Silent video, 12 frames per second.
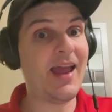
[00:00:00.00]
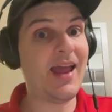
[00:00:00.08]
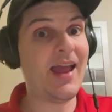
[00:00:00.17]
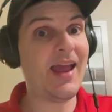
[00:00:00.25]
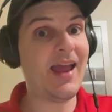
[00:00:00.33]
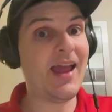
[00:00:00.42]

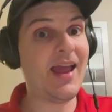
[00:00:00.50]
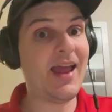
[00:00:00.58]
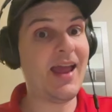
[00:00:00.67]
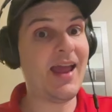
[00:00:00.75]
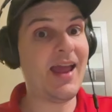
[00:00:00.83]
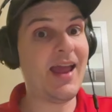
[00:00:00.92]
kind of
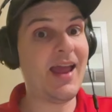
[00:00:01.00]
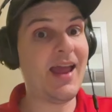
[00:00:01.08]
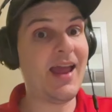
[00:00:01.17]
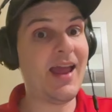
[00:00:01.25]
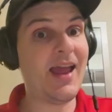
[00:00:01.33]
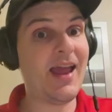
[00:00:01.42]
decisions and the kind
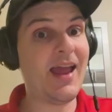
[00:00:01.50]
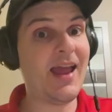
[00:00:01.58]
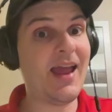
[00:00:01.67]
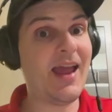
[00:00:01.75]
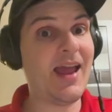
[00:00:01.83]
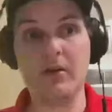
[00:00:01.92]
of things you
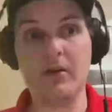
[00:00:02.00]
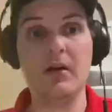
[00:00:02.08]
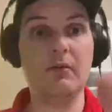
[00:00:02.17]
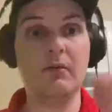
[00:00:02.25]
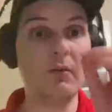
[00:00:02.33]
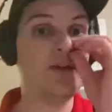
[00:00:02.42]
think
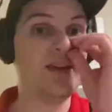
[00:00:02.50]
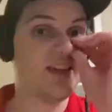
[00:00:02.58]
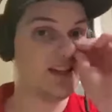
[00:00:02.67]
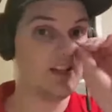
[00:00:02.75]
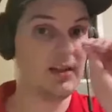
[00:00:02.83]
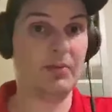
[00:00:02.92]
about
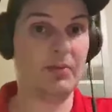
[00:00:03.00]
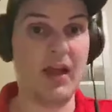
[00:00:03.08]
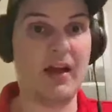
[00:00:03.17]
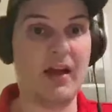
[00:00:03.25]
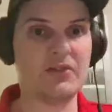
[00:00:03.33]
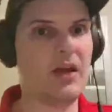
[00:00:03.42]
when we get
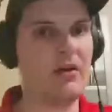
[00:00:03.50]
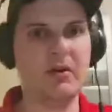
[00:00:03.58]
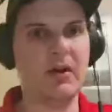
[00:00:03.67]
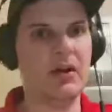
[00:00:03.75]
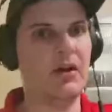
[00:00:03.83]
to the playoffs.